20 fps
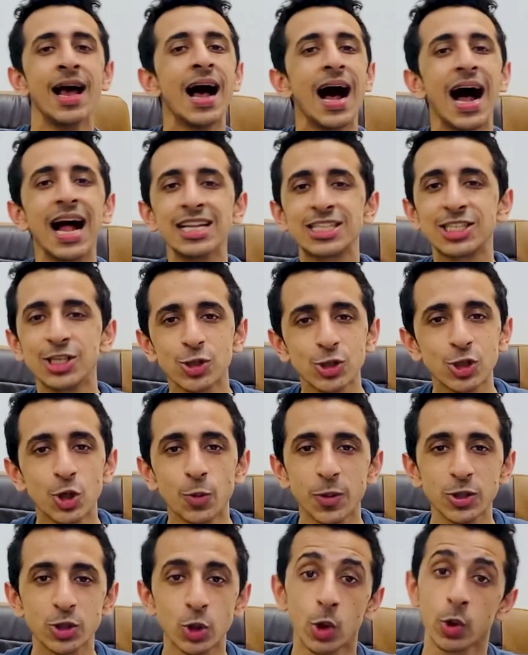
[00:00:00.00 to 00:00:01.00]
I'll see you
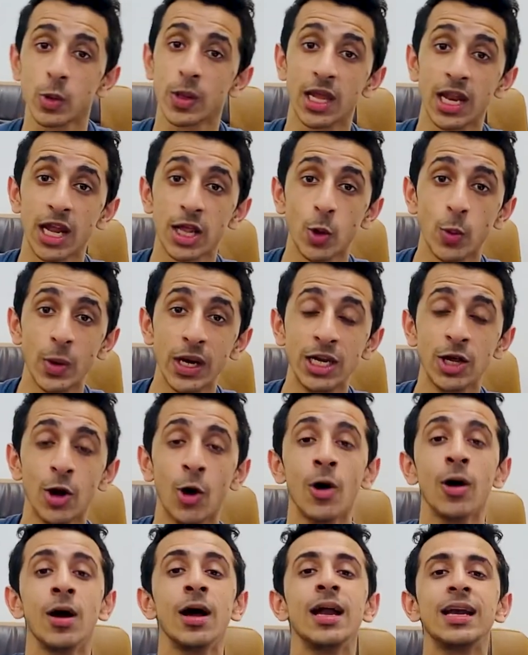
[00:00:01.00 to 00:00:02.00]
super soon with another
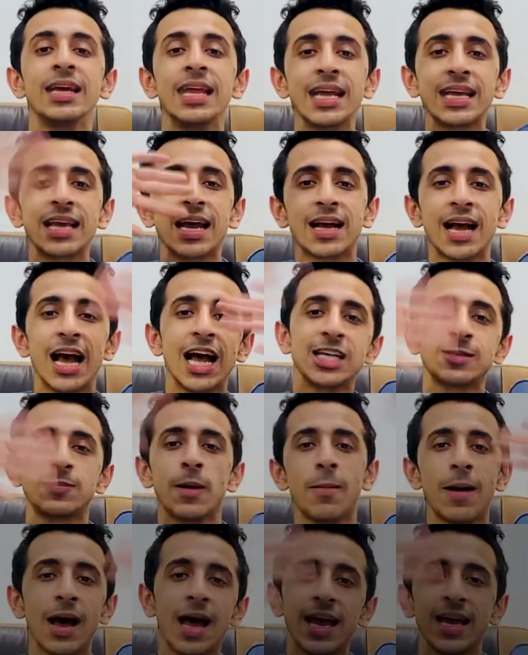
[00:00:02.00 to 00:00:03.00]
video. Take care guys, bye
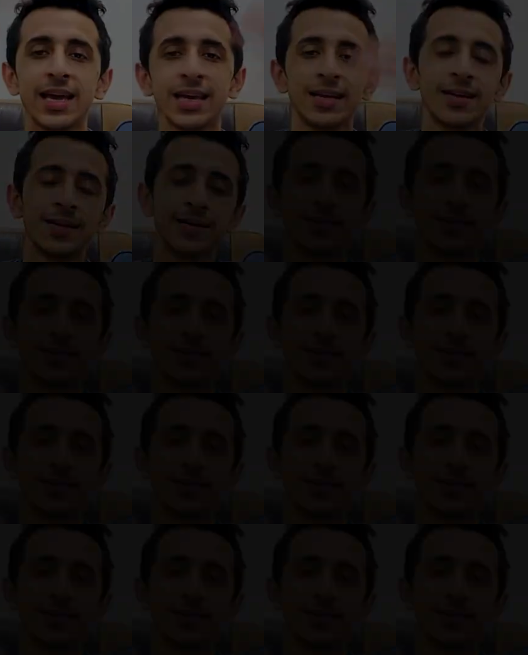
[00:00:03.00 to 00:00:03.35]
bye.